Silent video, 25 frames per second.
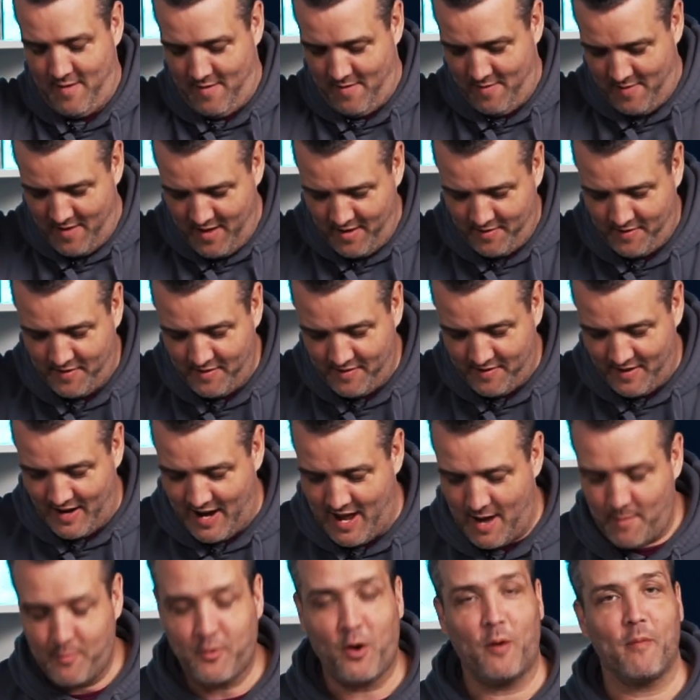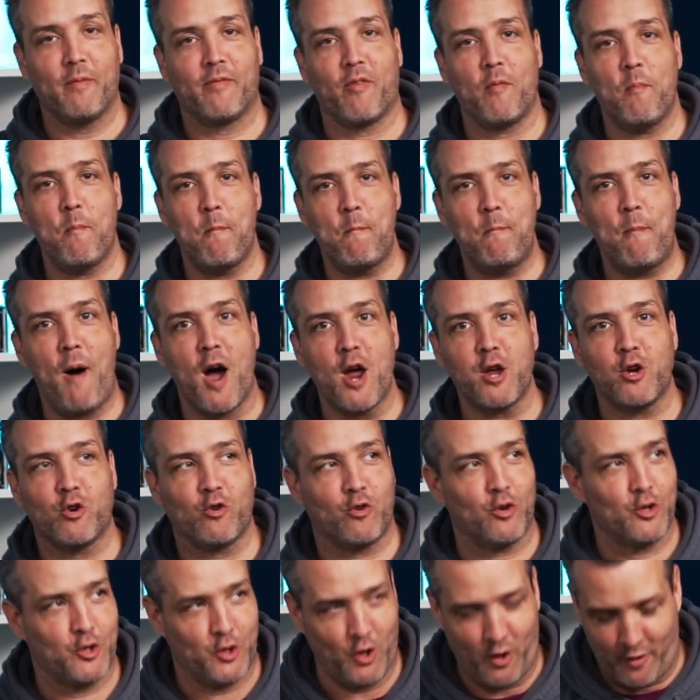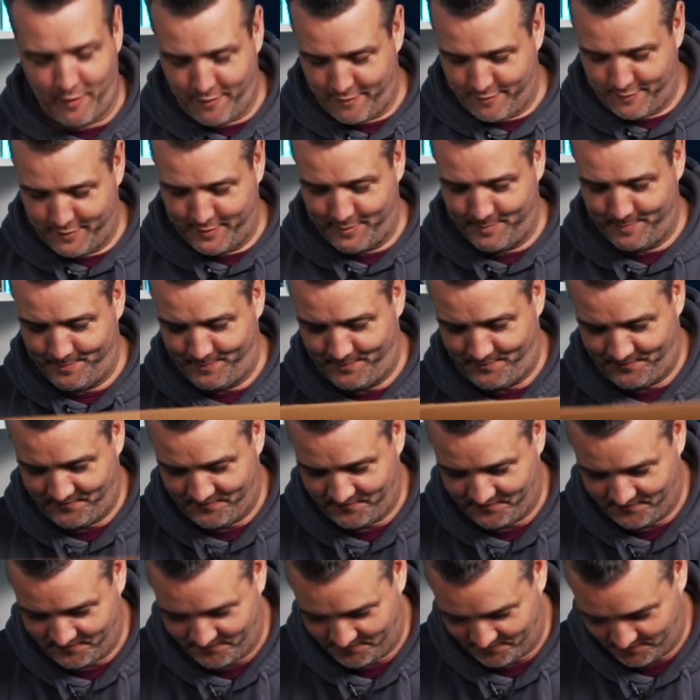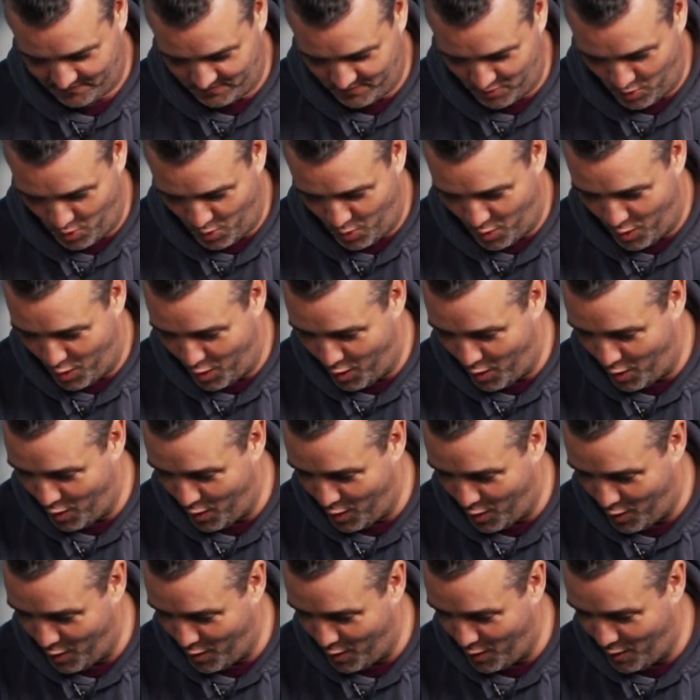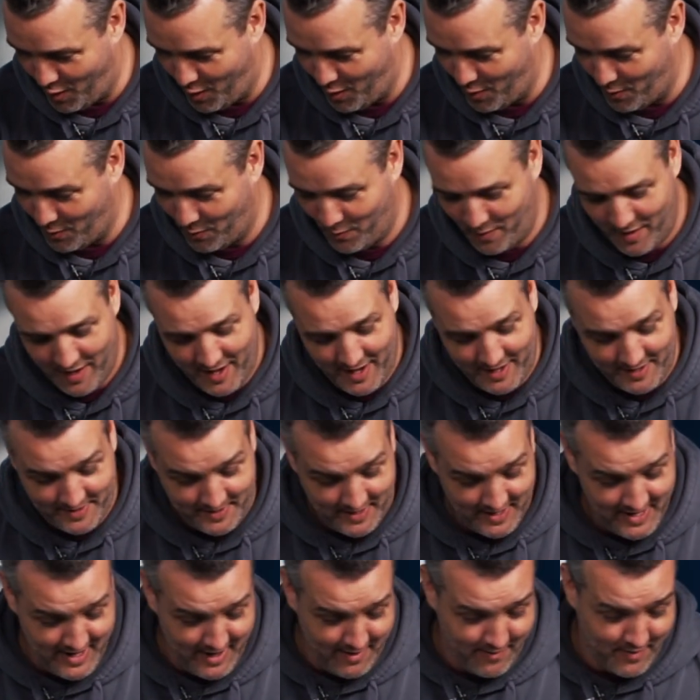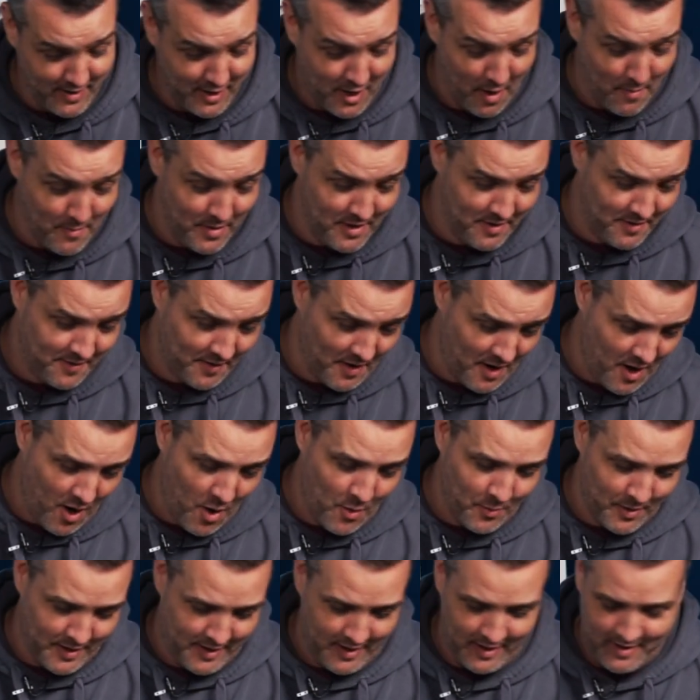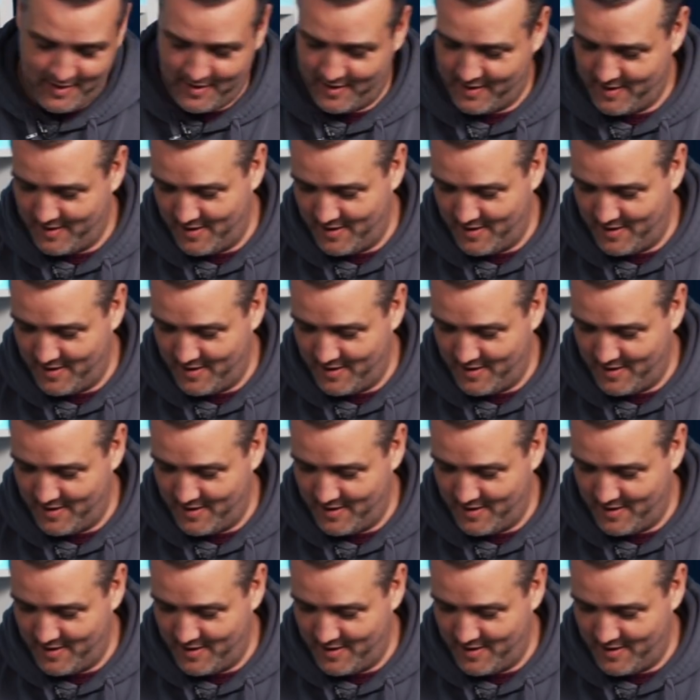This is a laptop from Microsoft. Ho, ho, ho, ho. Didn't even come inside. Oh, it did.